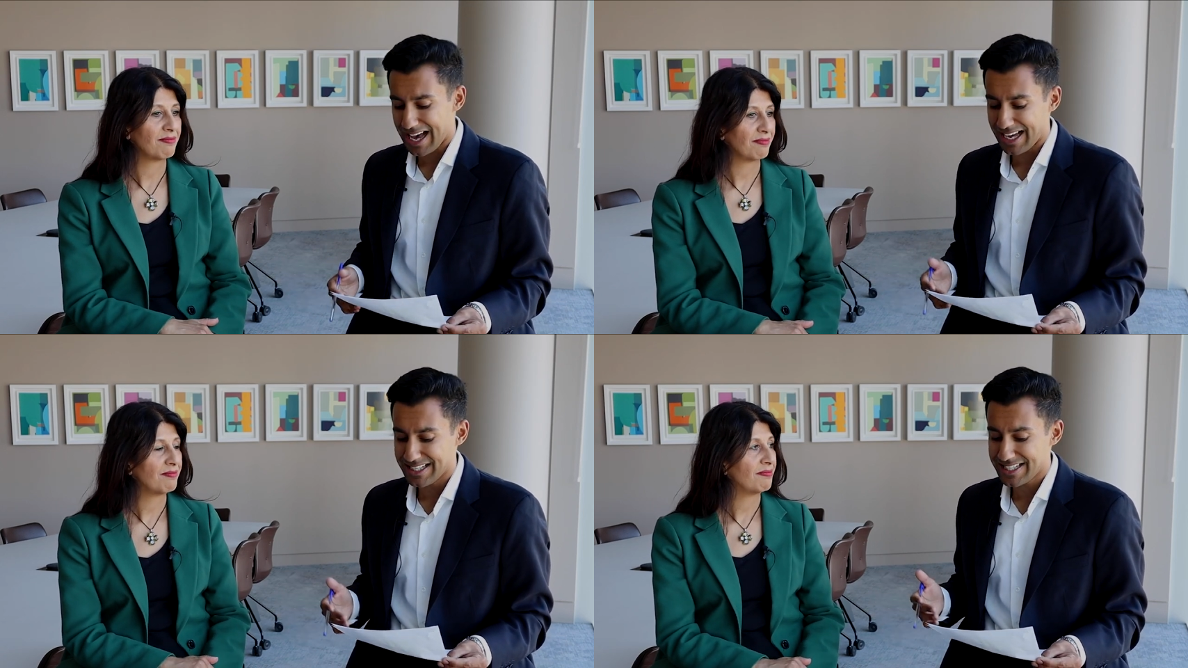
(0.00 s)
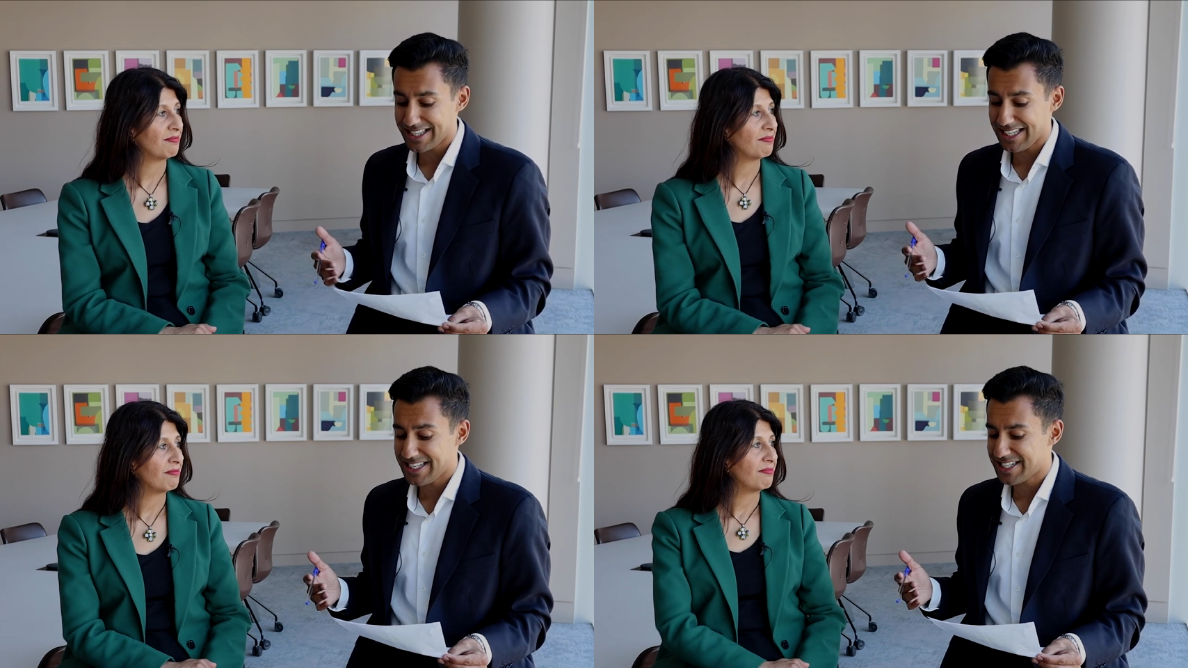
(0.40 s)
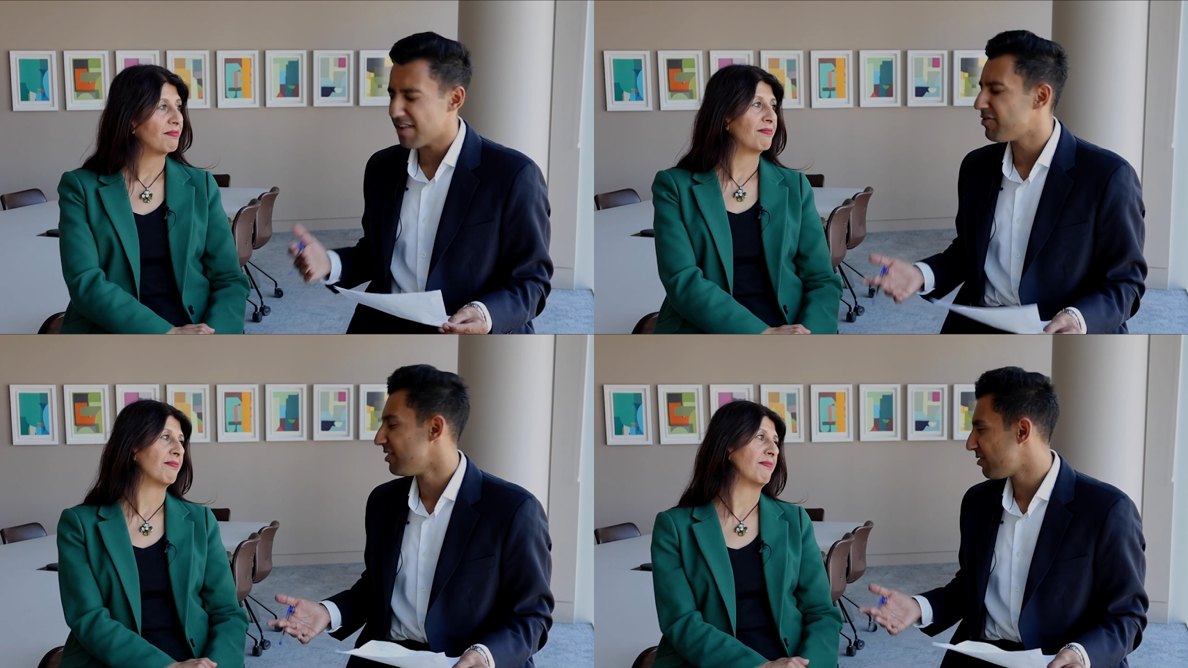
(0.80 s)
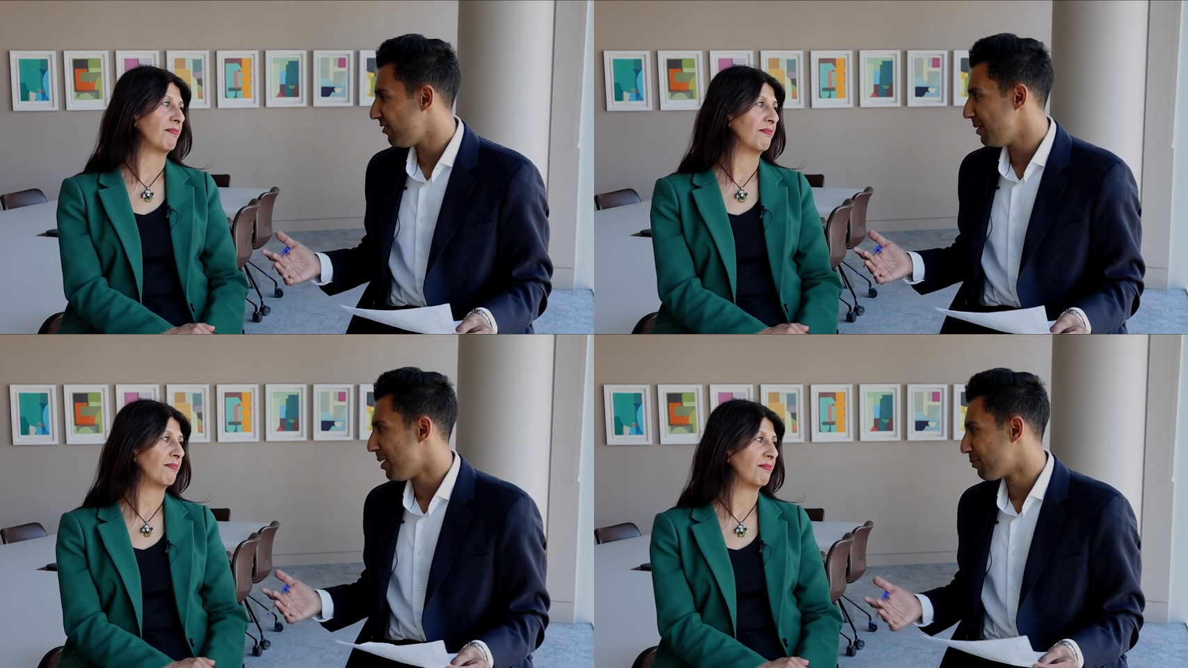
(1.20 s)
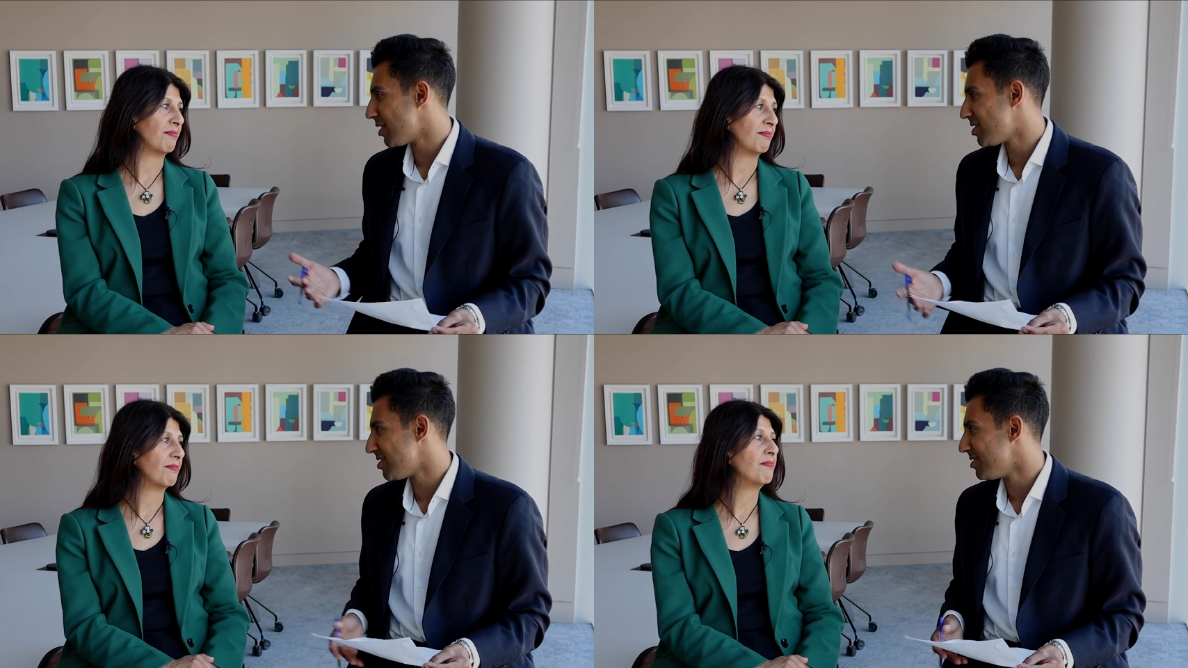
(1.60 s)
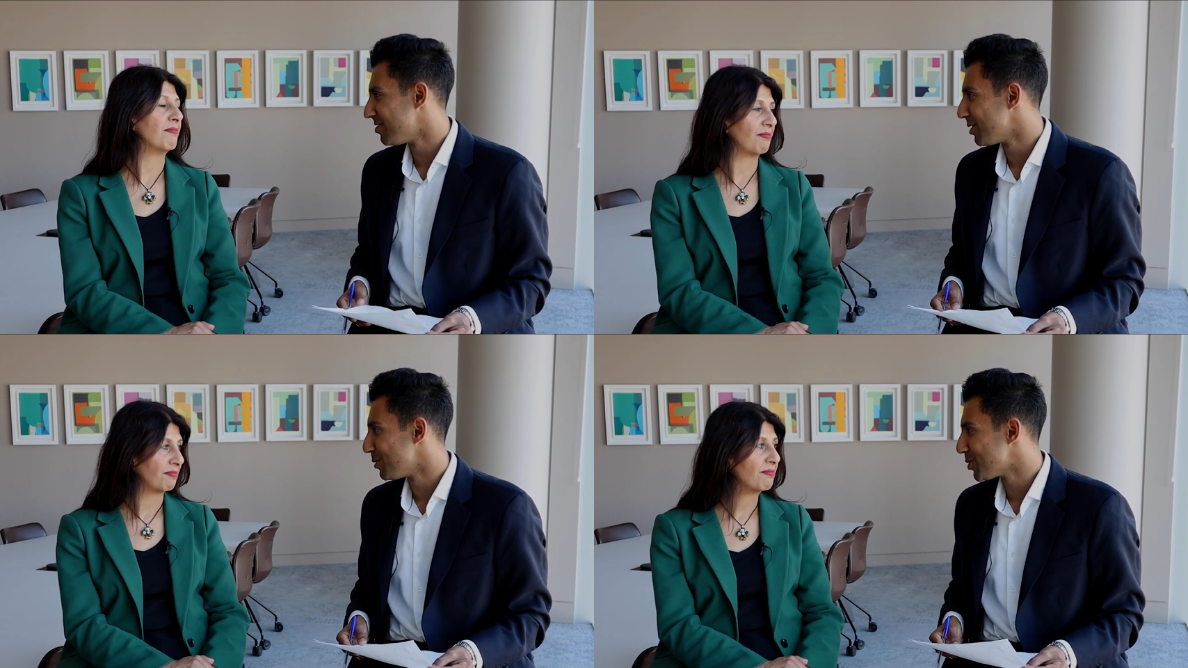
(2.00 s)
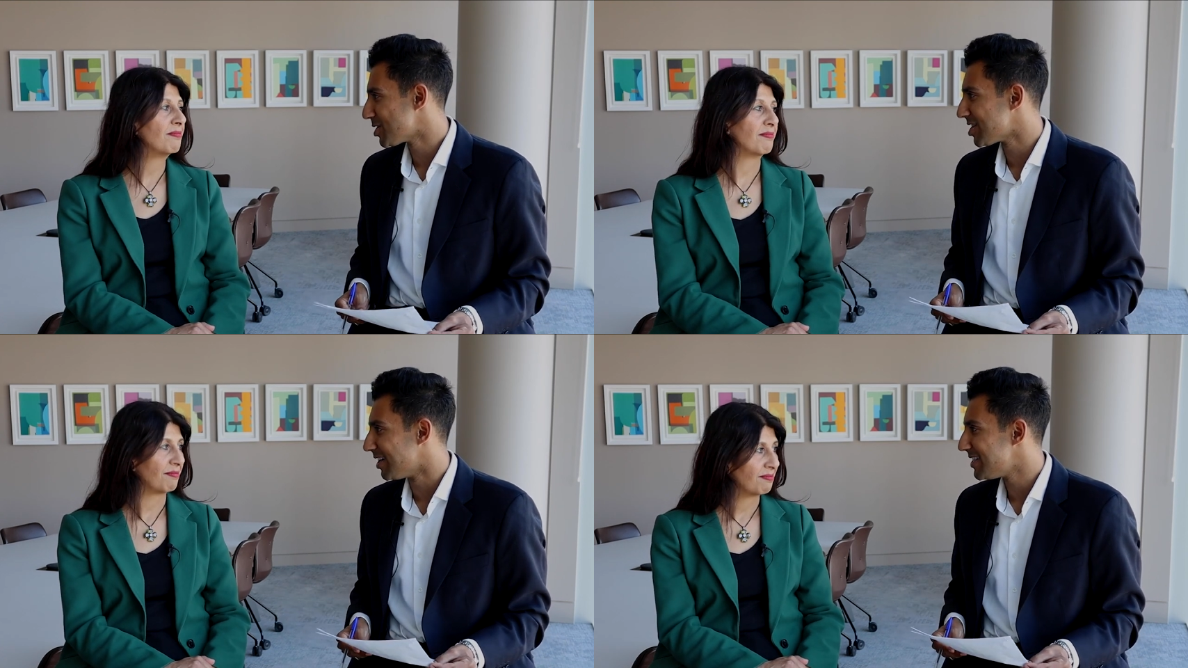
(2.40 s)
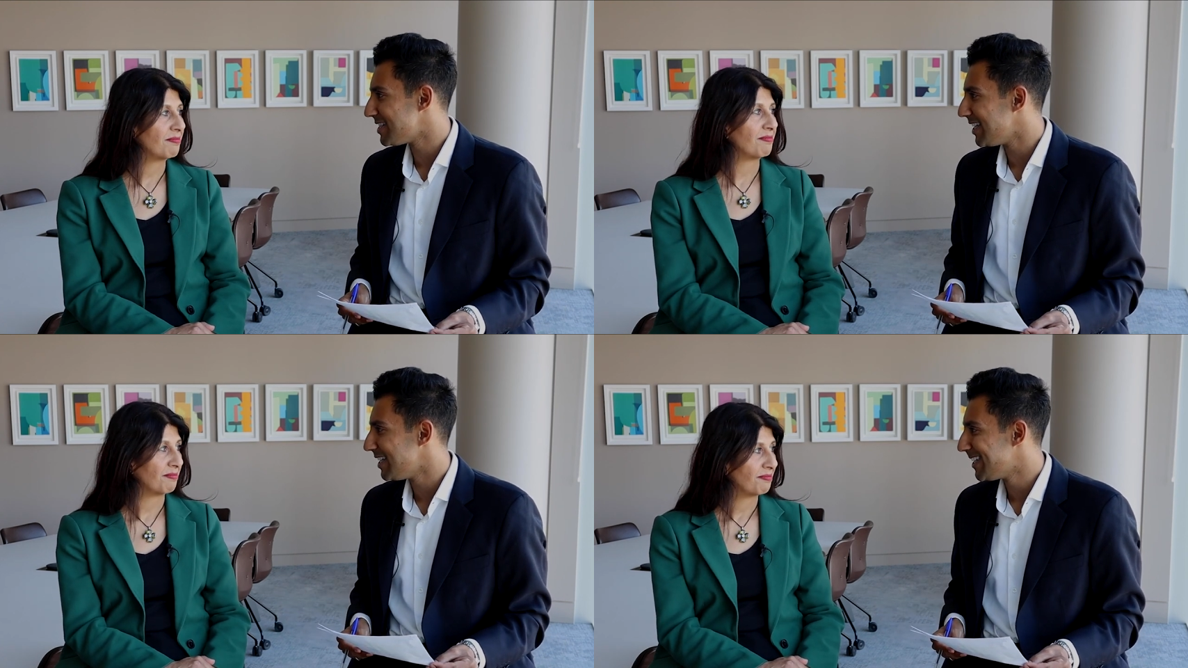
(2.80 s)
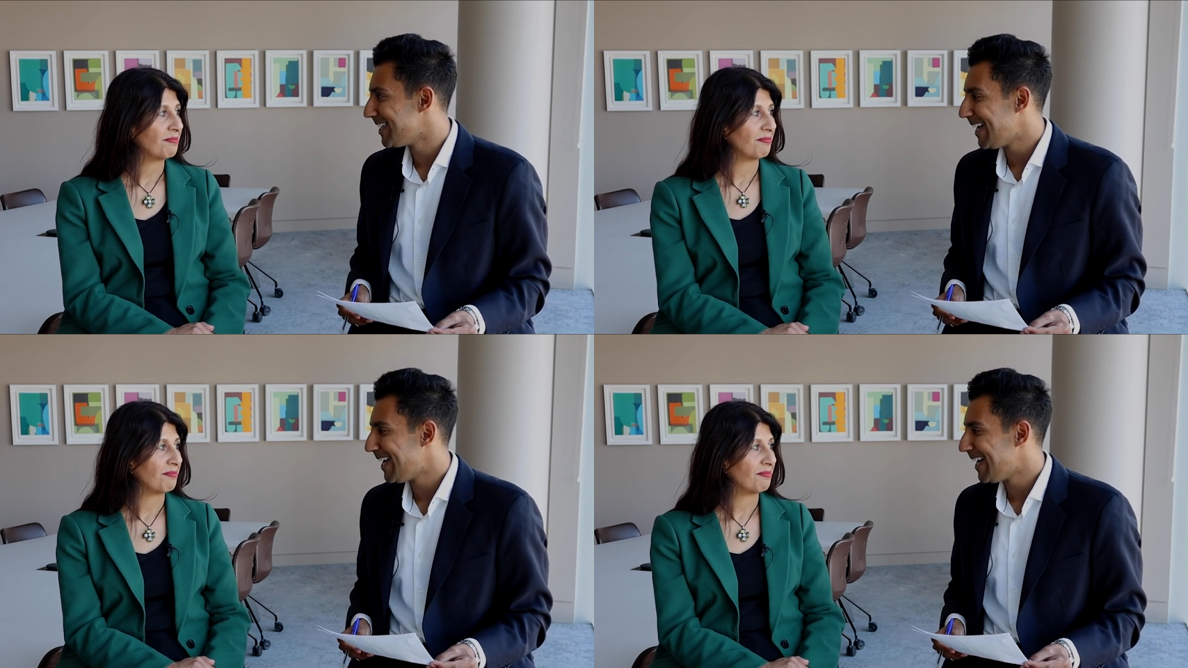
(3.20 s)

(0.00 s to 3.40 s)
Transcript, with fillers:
Speaker 1: and the seventh female president of the Law Society.